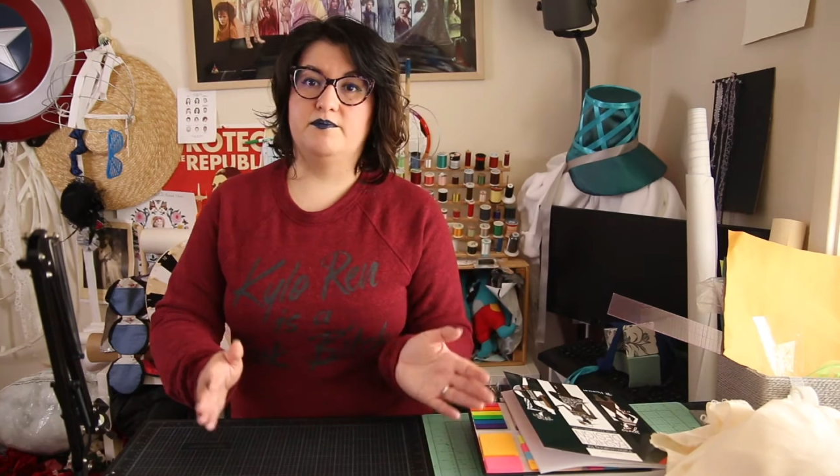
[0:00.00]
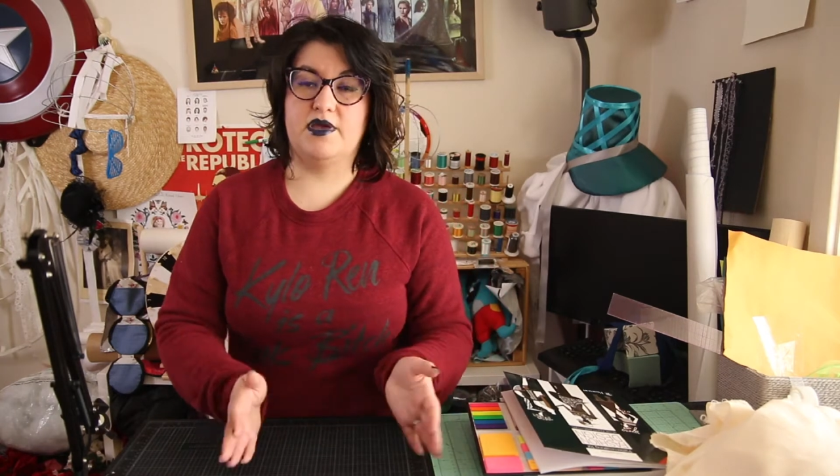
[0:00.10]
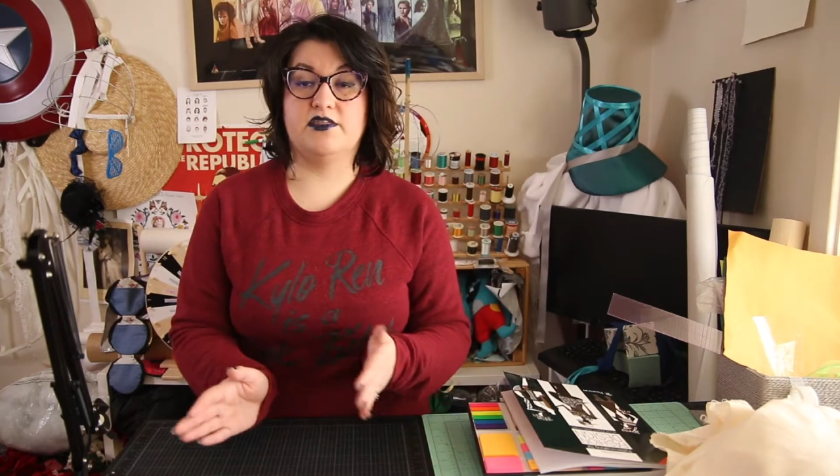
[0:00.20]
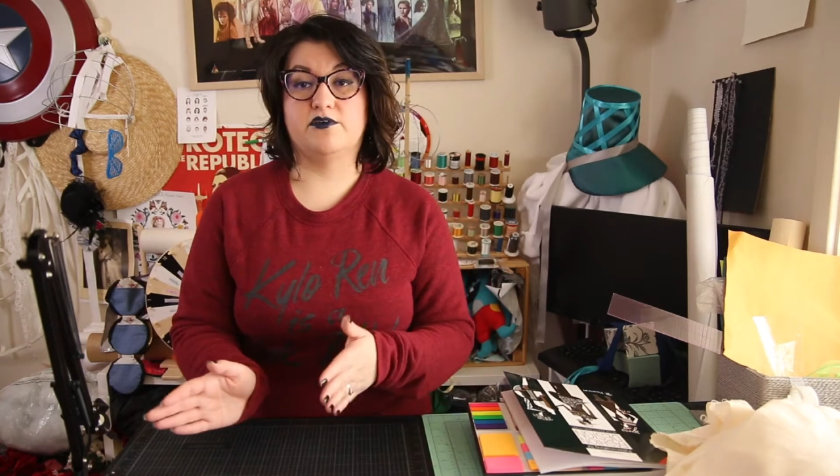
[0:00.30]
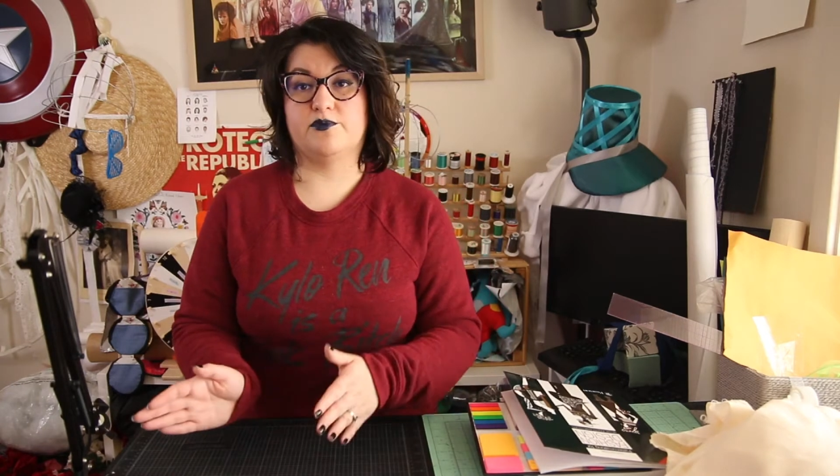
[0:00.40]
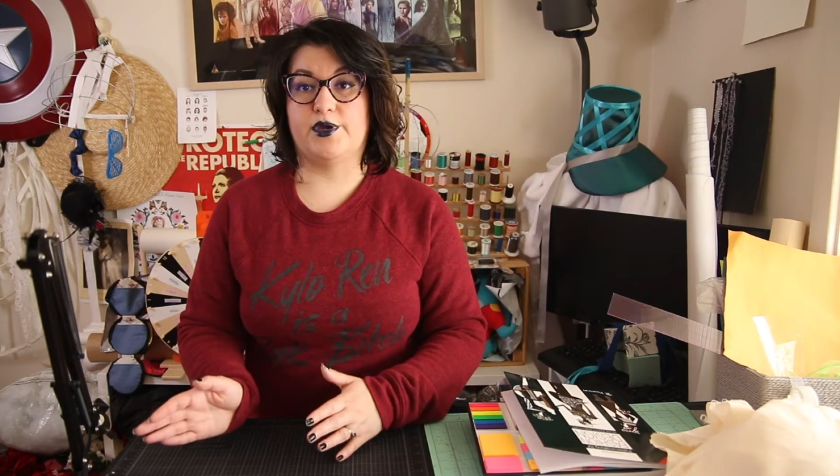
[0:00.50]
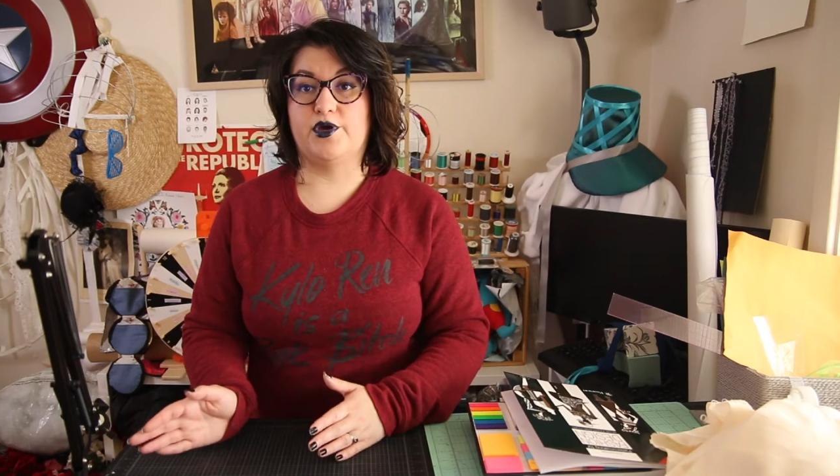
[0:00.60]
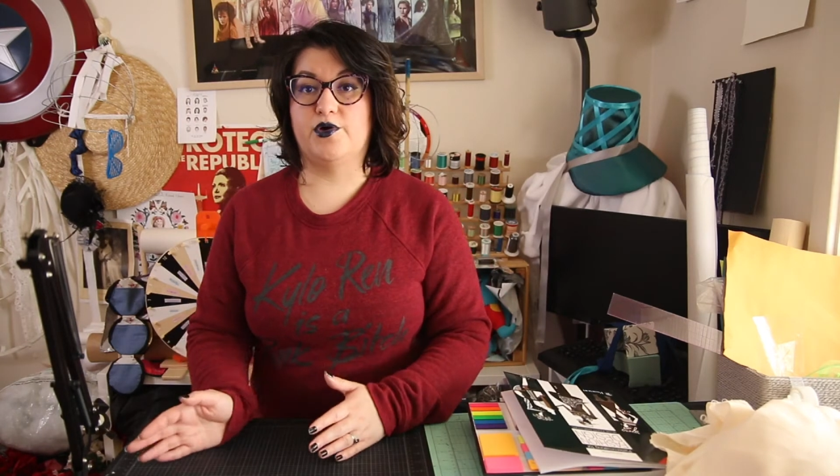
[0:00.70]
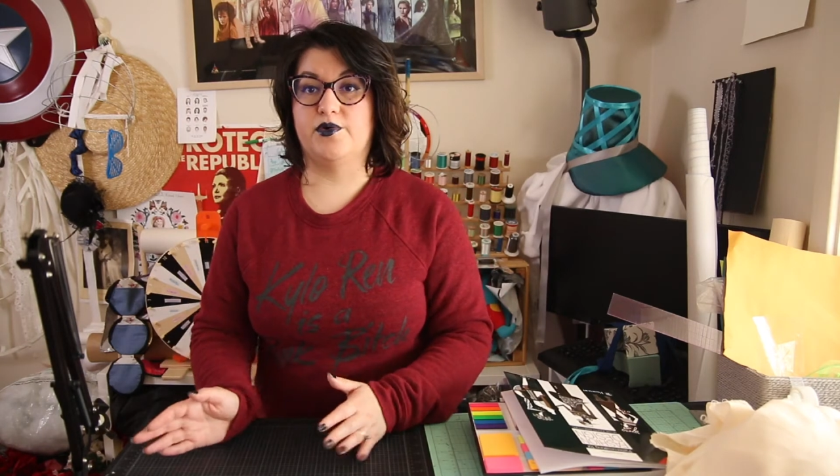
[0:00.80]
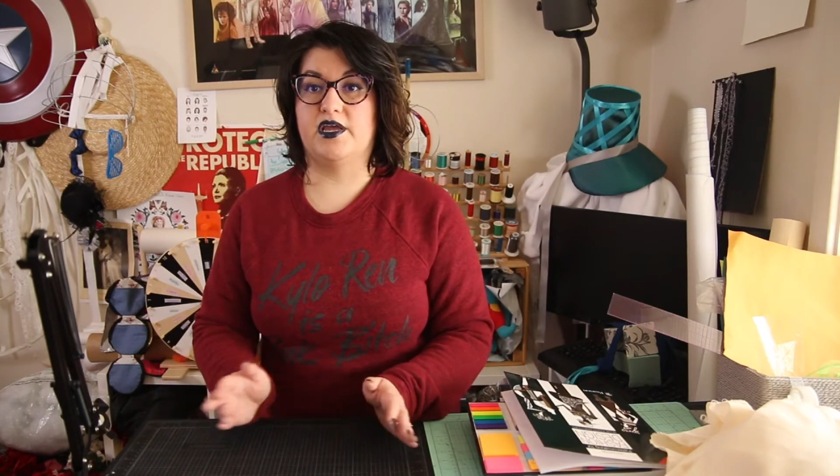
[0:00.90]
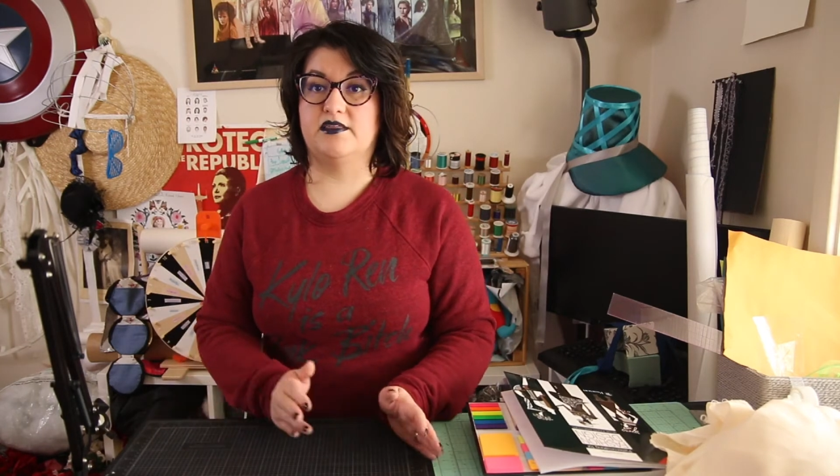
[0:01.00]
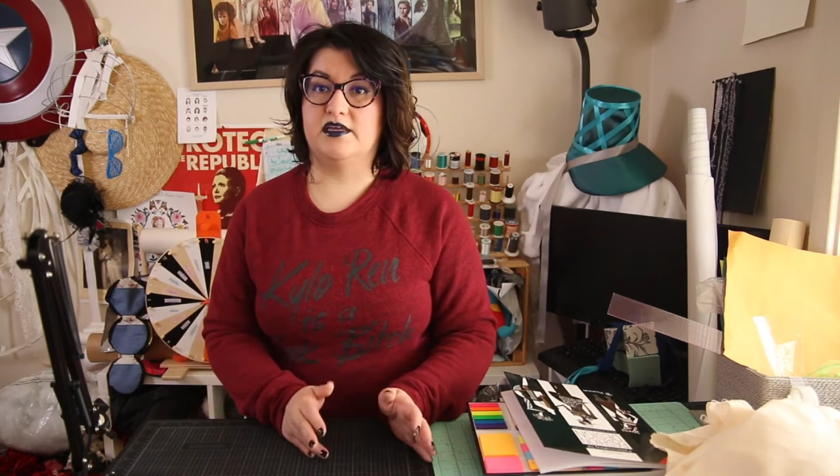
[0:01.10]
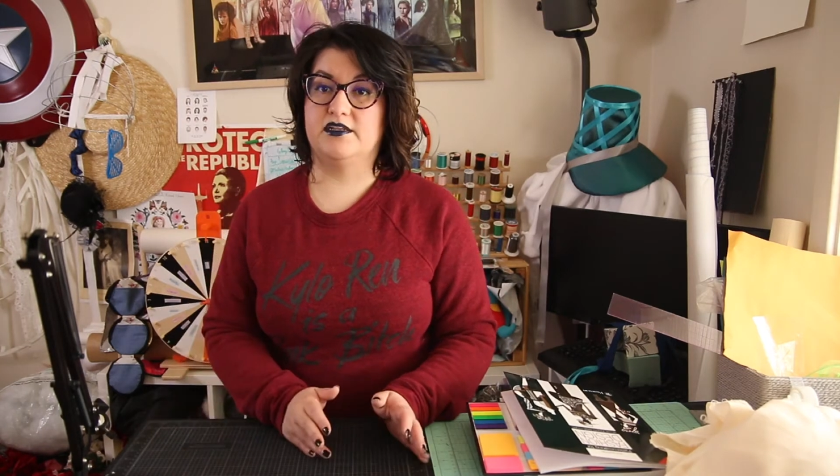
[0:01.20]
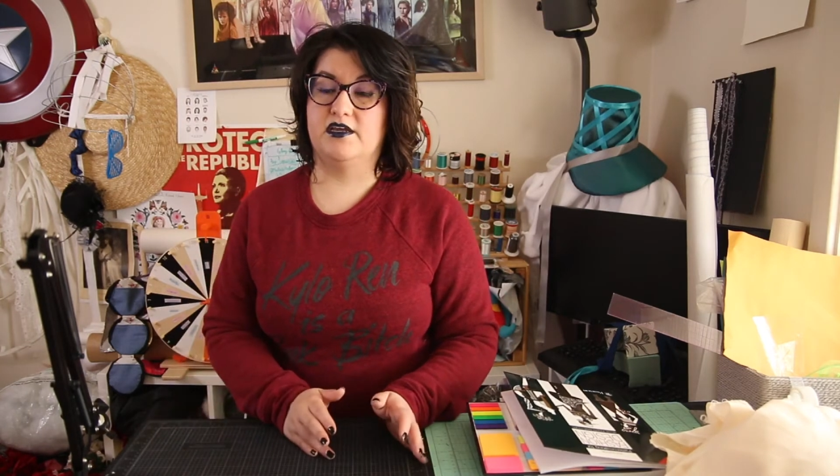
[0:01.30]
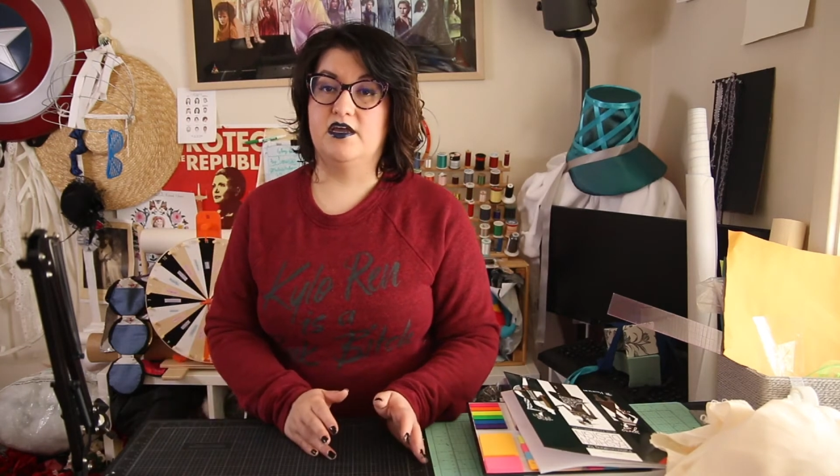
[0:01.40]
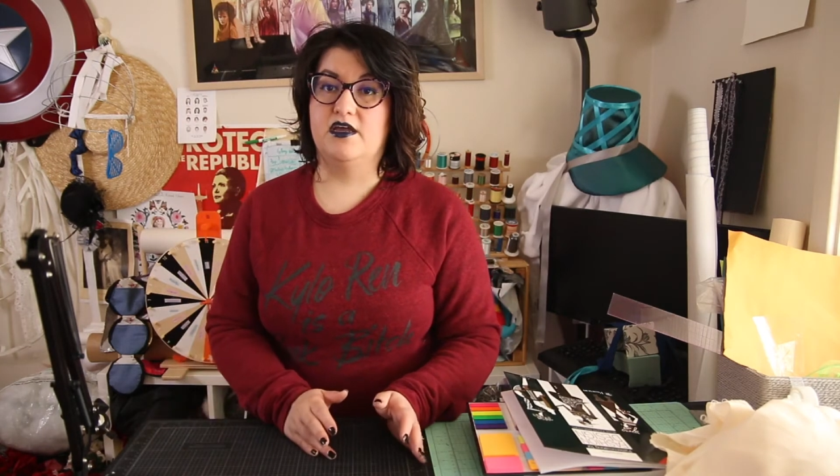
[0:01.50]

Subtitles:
make those my own and then